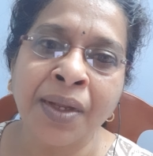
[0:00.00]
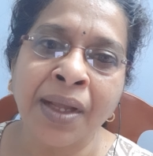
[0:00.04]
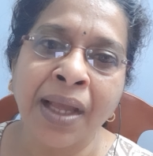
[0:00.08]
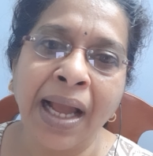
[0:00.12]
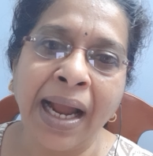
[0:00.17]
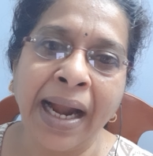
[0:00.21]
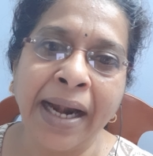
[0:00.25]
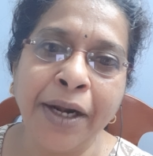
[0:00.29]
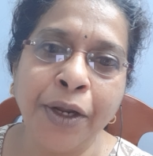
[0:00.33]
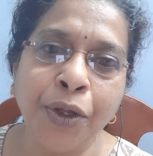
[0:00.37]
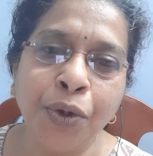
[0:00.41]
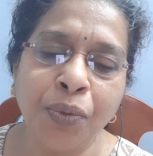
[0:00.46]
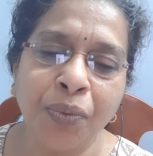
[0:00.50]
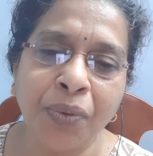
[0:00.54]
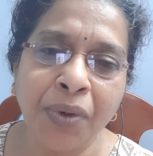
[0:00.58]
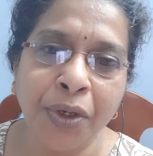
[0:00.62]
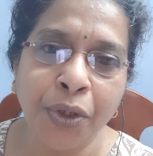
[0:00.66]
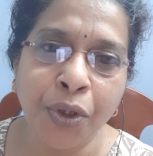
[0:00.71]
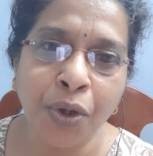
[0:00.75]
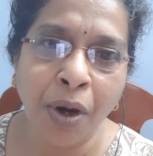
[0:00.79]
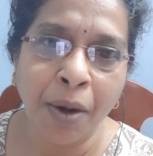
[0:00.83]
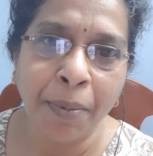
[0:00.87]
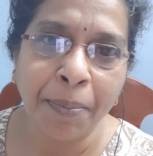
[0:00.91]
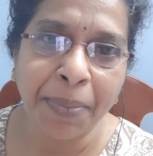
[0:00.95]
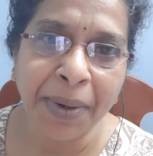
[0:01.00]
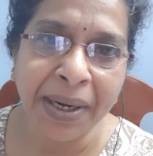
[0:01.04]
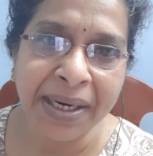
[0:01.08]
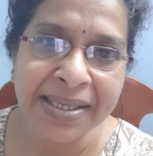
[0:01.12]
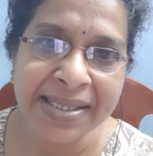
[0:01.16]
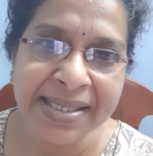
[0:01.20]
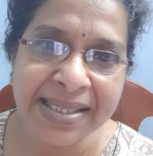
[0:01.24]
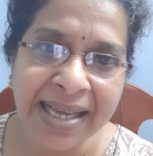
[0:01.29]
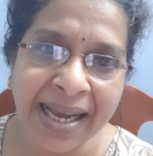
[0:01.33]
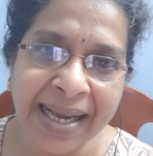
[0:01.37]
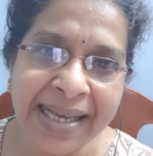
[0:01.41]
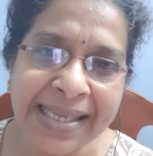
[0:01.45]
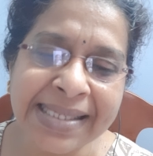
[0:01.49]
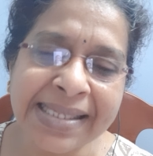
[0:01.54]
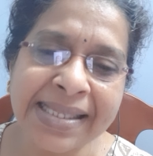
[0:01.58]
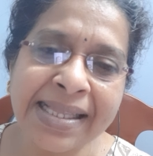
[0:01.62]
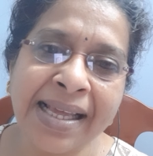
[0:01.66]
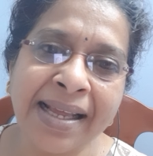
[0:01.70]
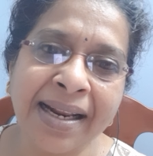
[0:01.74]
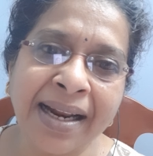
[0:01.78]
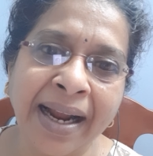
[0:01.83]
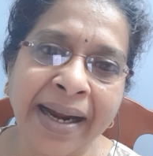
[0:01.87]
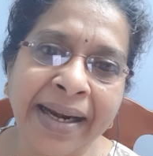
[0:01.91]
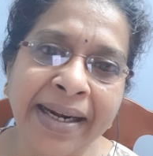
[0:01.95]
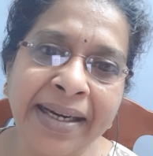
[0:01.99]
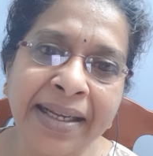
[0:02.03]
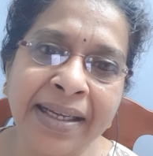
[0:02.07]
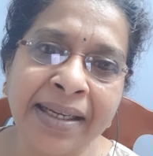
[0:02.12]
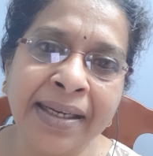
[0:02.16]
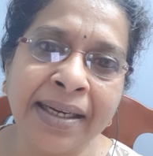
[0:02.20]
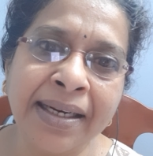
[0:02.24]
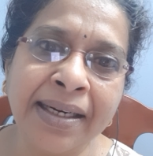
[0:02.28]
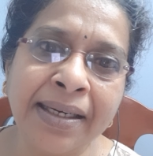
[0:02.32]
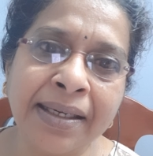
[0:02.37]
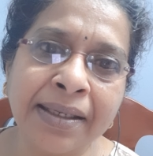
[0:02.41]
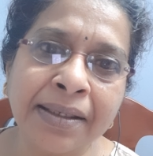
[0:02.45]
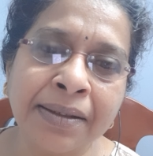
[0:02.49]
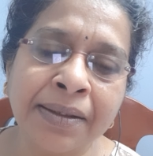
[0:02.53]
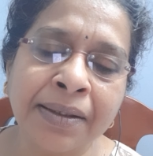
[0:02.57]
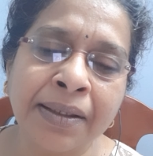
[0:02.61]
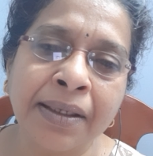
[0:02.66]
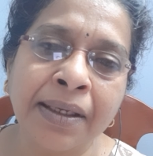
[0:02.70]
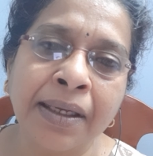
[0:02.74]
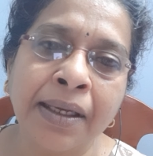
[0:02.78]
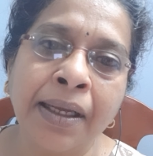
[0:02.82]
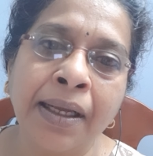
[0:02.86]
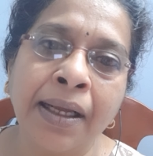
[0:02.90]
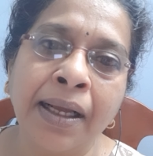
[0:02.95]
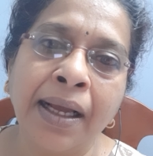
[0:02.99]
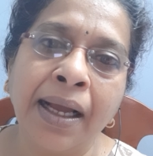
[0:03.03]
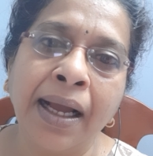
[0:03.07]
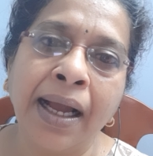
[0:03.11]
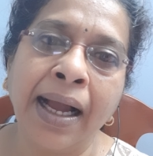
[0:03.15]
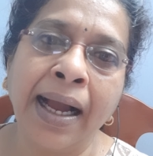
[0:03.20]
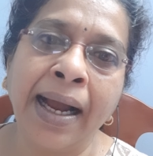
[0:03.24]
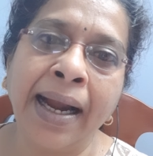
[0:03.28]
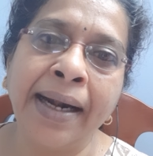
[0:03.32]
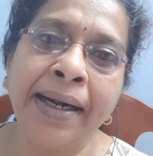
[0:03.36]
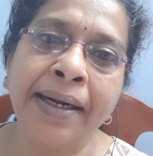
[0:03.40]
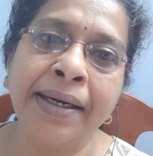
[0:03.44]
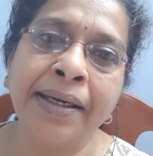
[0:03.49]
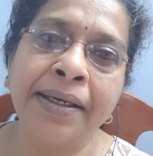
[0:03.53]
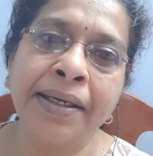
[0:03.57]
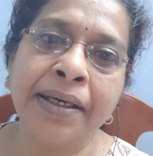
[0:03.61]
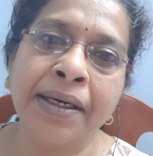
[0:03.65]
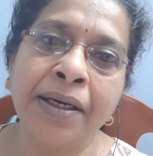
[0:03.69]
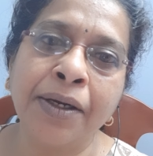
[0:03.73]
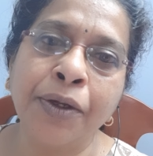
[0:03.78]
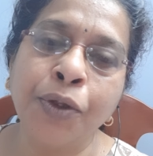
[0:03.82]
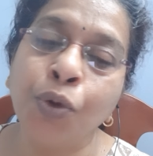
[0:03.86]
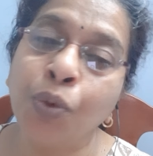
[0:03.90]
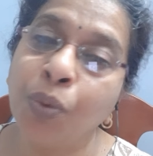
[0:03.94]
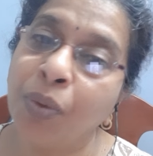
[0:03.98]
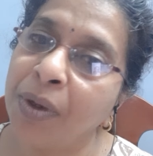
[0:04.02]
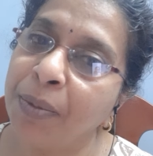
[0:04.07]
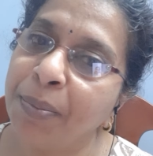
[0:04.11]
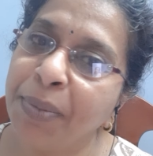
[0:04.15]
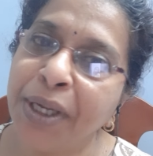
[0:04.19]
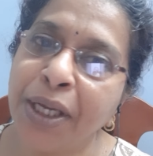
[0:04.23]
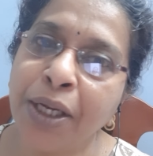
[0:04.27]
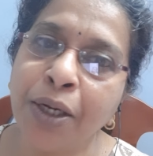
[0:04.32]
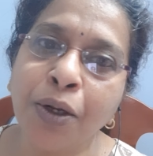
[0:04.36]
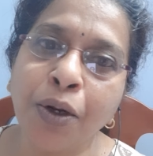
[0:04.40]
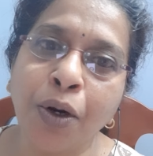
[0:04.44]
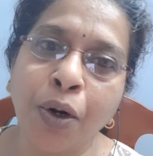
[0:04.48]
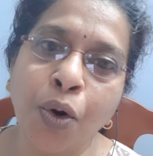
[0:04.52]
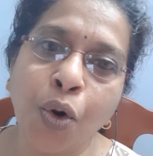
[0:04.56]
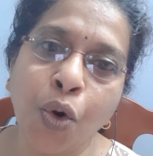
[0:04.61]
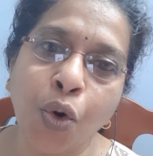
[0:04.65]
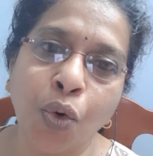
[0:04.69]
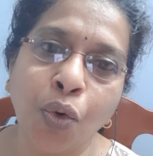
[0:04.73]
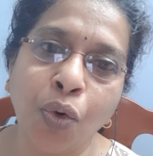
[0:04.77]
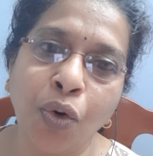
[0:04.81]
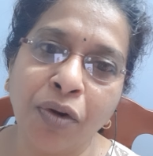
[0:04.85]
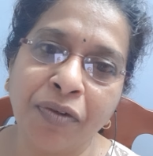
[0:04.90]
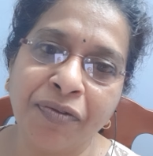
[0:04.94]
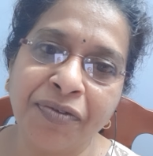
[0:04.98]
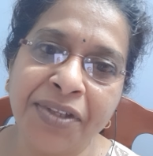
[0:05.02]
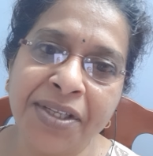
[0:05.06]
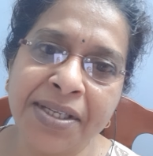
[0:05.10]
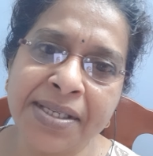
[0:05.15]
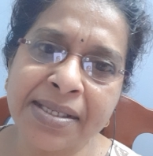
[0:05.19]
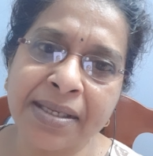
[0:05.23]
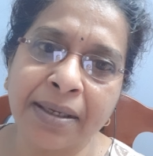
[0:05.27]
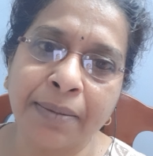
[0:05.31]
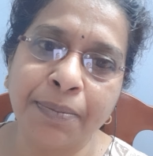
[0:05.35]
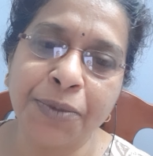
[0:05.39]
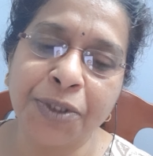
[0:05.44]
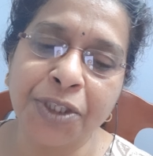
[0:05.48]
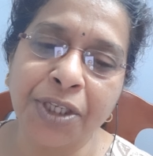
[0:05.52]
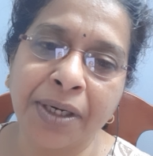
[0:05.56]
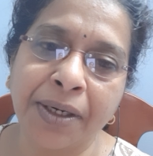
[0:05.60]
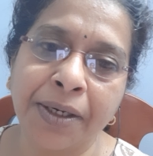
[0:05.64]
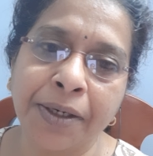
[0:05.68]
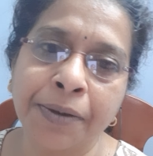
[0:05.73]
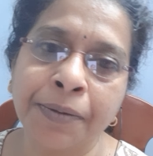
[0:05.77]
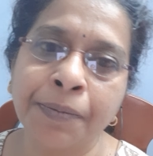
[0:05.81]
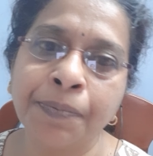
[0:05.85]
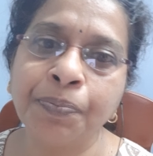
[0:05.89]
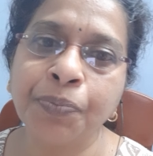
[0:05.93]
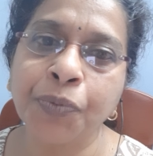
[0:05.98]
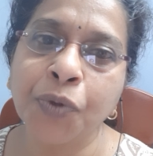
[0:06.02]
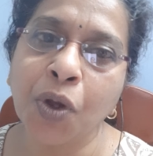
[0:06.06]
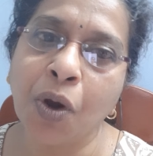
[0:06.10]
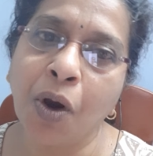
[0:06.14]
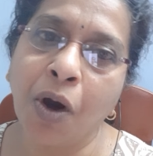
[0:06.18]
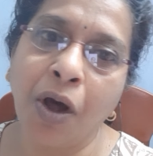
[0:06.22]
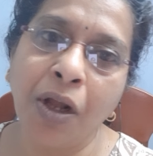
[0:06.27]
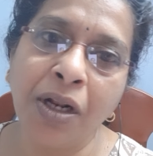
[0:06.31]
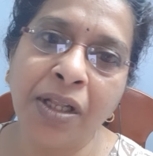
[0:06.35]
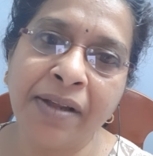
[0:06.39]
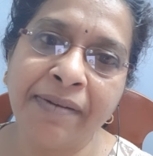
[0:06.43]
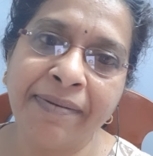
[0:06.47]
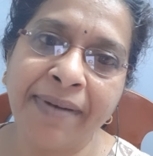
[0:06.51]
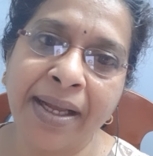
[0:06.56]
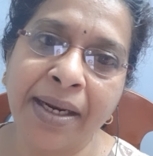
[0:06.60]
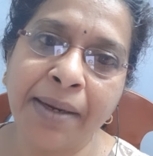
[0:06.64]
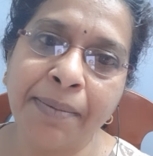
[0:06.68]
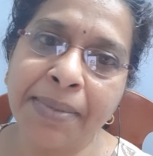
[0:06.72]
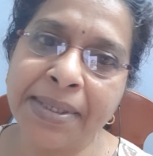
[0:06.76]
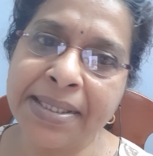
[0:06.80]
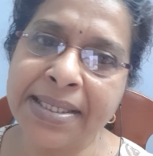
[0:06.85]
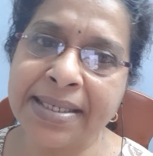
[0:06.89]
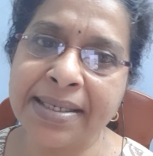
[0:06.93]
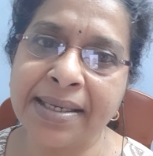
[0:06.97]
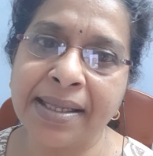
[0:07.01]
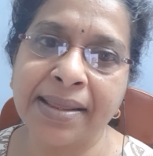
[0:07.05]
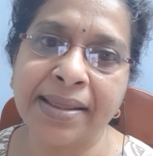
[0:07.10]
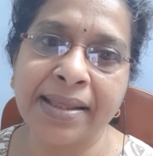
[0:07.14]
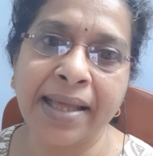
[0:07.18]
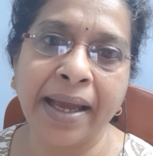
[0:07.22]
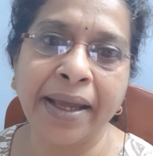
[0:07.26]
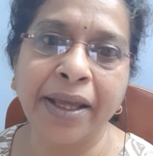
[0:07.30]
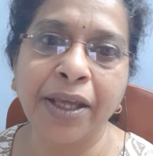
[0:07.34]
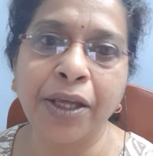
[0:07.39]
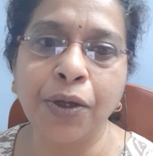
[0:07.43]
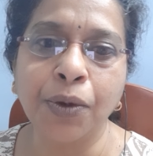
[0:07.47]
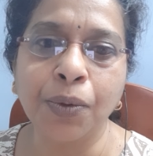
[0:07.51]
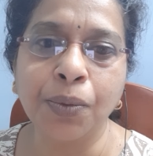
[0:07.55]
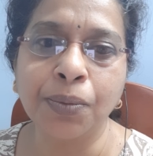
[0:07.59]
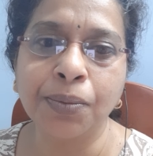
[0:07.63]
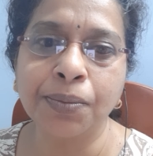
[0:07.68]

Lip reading: and you are precisely writing it, and you will be in control of the subject. All the very best, and thank you.